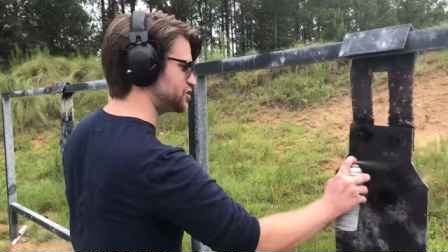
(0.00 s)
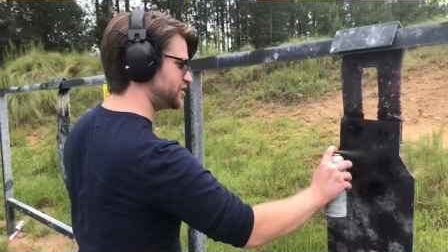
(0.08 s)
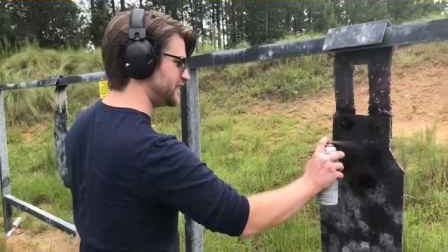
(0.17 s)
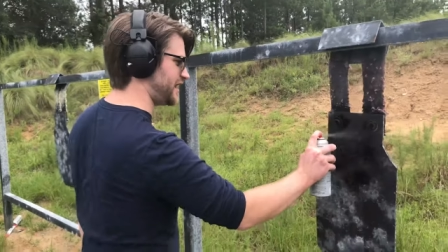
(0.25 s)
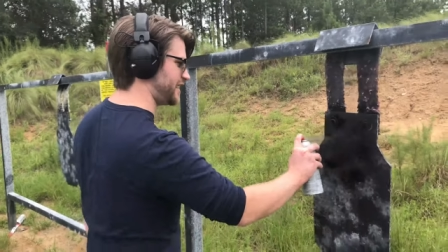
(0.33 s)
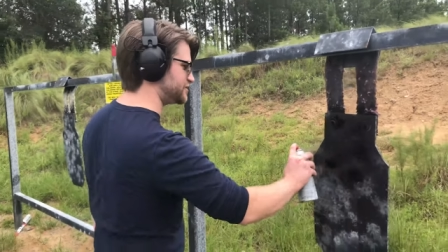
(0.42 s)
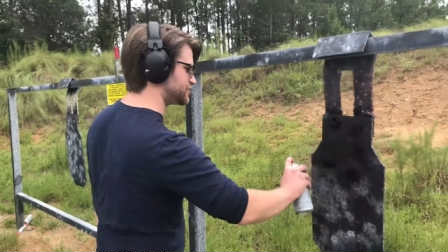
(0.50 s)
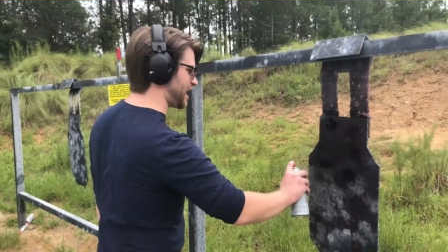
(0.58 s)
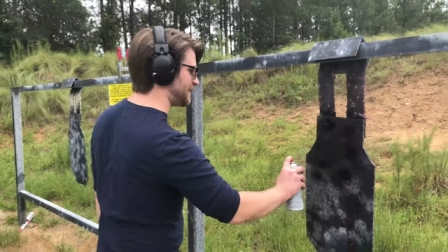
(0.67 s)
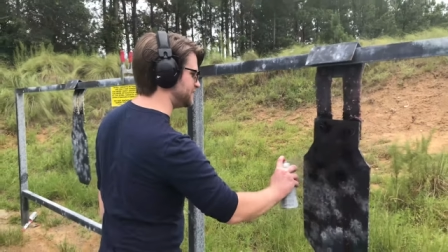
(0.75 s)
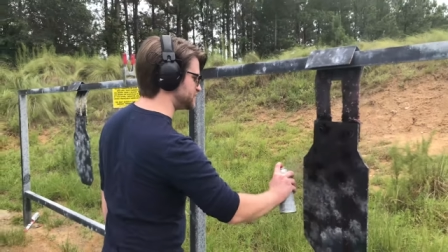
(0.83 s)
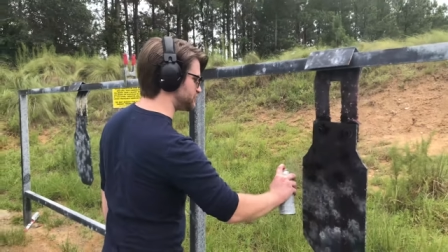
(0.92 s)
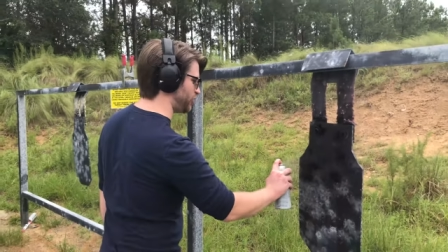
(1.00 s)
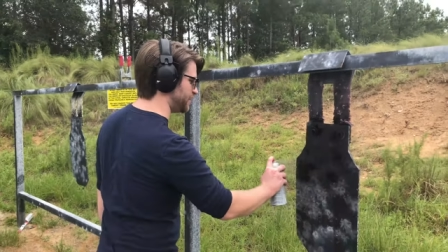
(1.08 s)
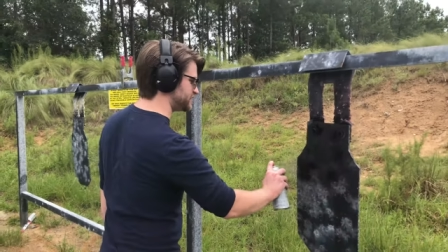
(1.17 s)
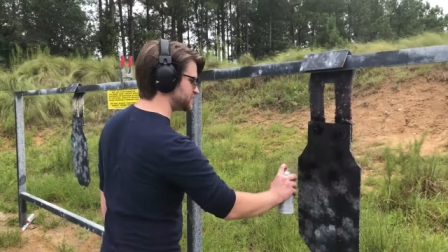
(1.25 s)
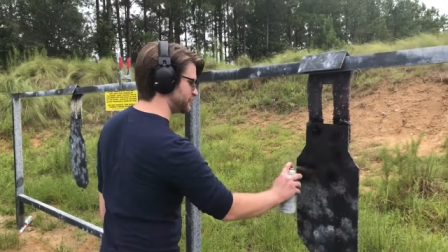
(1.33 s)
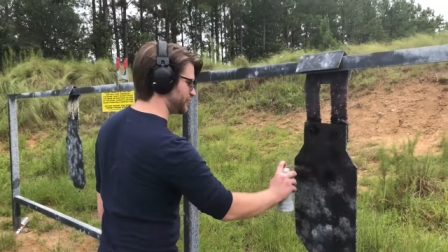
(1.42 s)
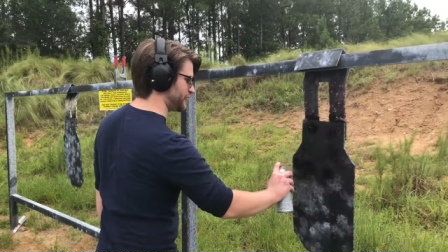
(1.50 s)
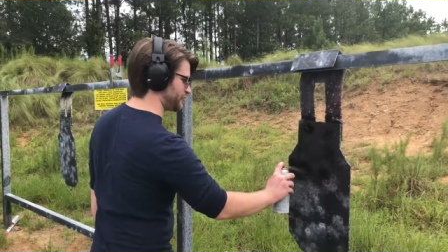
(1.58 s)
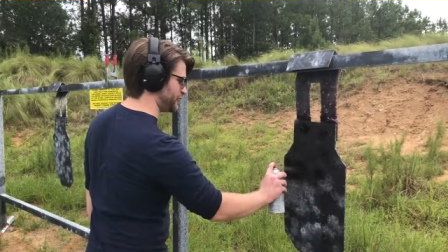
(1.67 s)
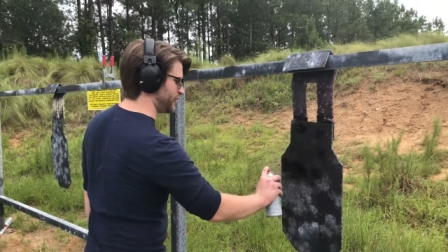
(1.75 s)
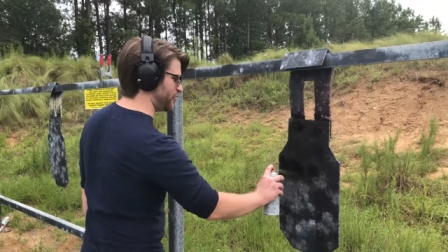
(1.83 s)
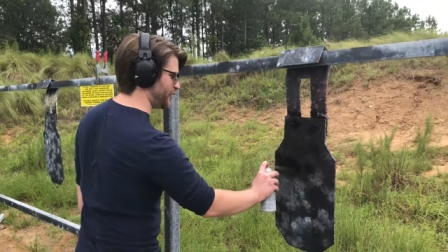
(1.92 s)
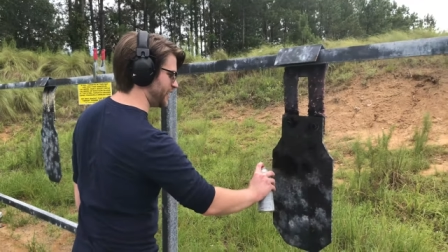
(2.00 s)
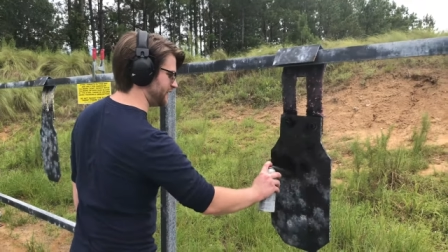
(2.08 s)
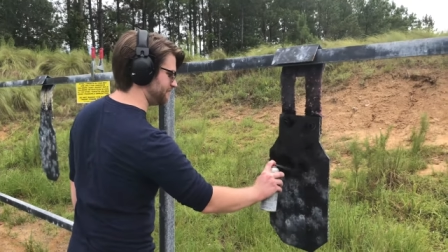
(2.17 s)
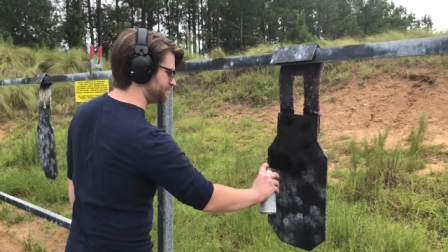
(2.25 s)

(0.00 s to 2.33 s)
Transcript: shithead shot these plates with a 308.